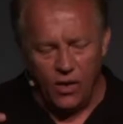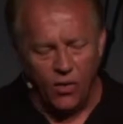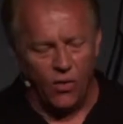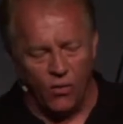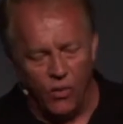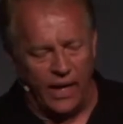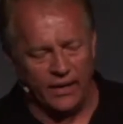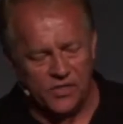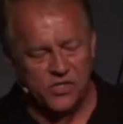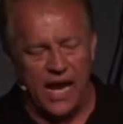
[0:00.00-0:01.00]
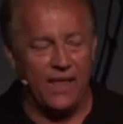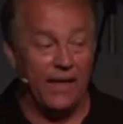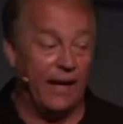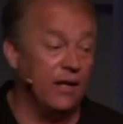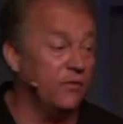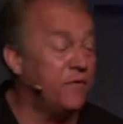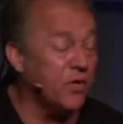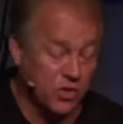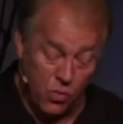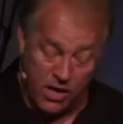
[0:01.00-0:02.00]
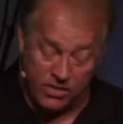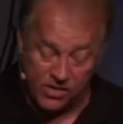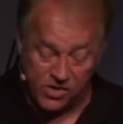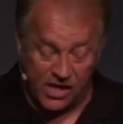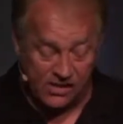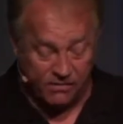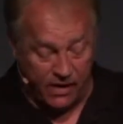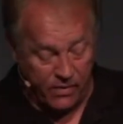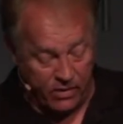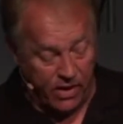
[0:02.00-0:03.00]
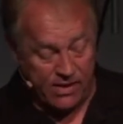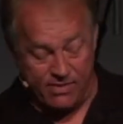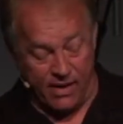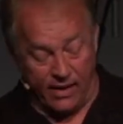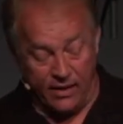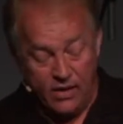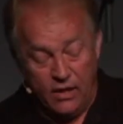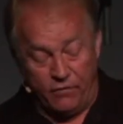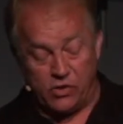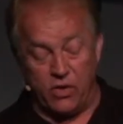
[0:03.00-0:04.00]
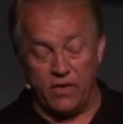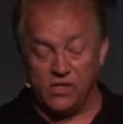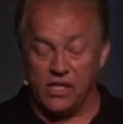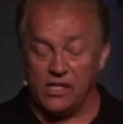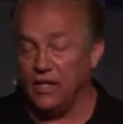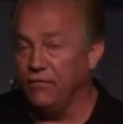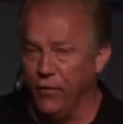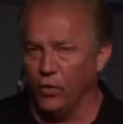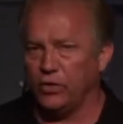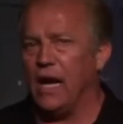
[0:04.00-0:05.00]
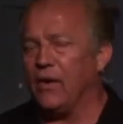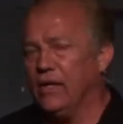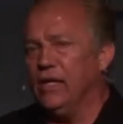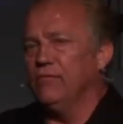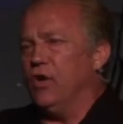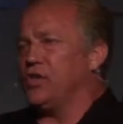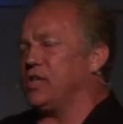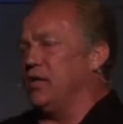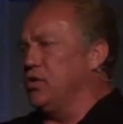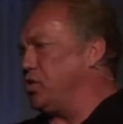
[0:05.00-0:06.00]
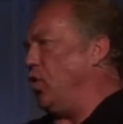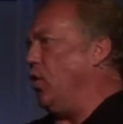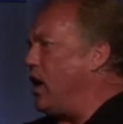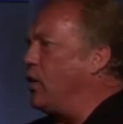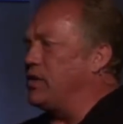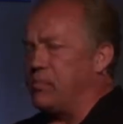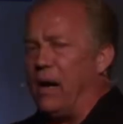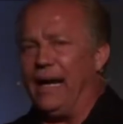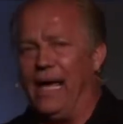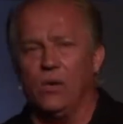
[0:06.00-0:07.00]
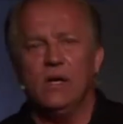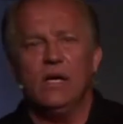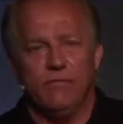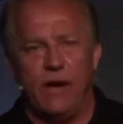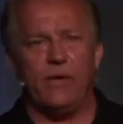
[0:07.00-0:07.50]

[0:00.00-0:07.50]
we understand that. And 1 Corinthians says a very great thing. In 1 Corinthians 16:14, our key verse, and you should all know this by now, very